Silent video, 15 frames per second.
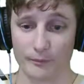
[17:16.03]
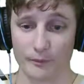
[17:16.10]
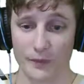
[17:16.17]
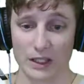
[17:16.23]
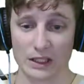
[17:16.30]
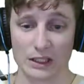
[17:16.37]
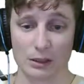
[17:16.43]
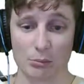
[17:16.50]

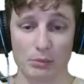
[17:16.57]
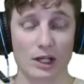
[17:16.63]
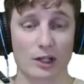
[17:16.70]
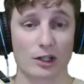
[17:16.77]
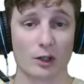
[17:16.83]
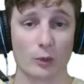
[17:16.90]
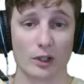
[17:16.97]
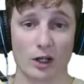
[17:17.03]
In
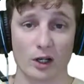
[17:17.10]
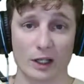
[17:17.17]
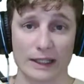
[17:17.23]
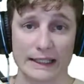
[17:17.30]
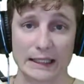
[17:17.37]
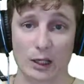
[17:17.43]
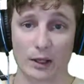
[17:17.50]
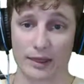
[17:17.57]
America, we call it
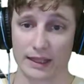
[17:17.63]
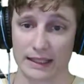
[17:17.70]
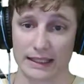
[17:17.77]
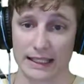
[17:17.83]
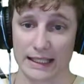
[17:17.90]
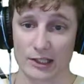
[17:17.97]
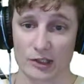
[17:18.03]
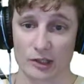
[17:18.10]
authentication.